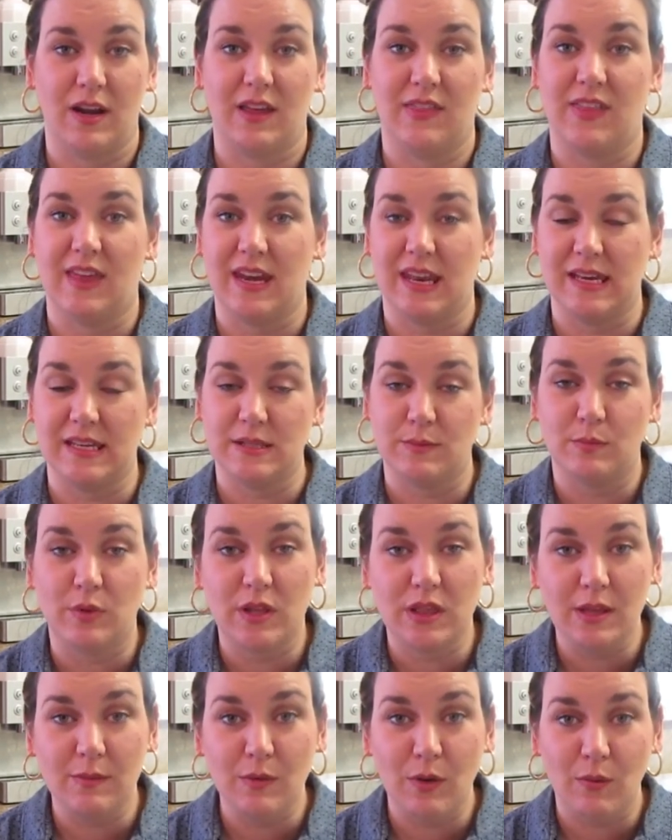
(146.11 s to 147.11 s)
and they need to
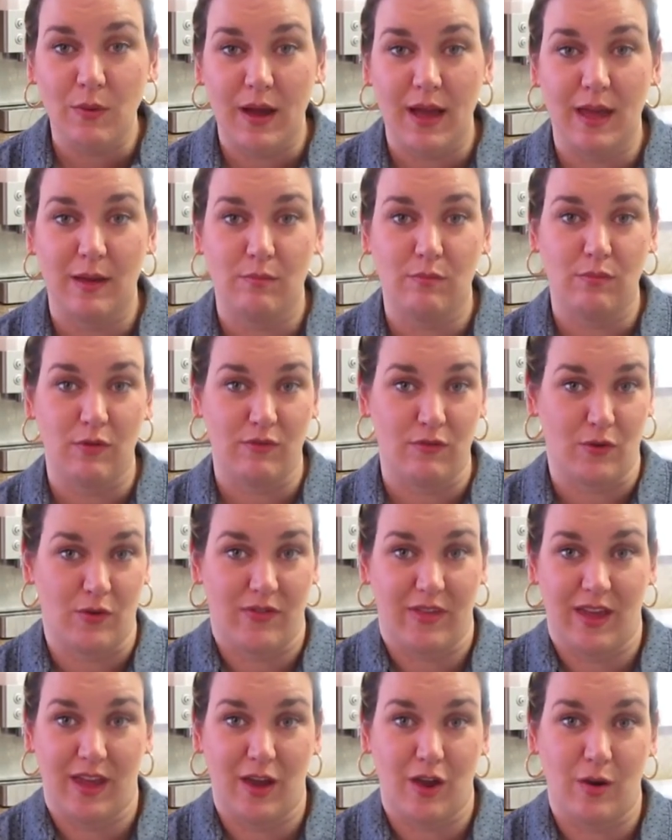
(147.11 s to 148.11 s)
put them away before
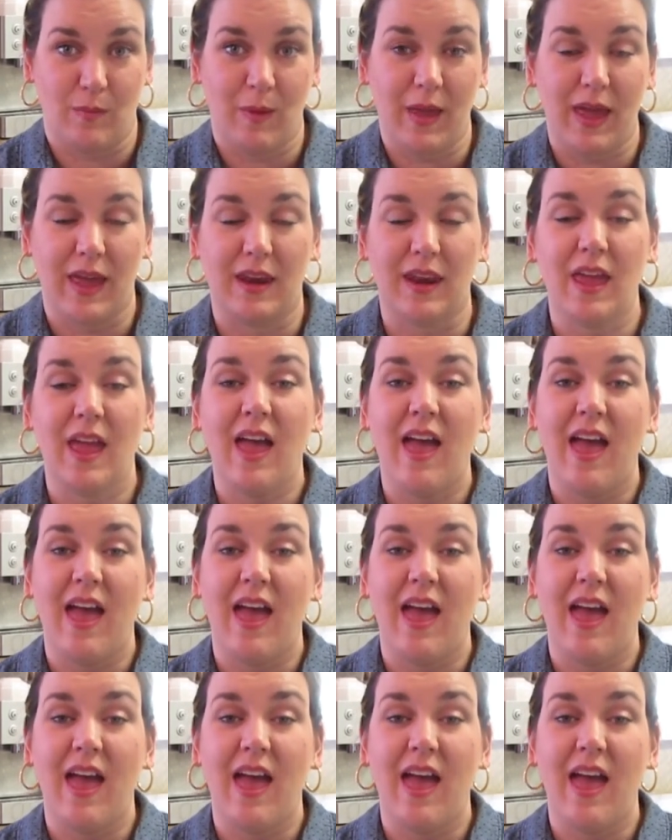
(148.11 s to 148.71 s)
they go to bed.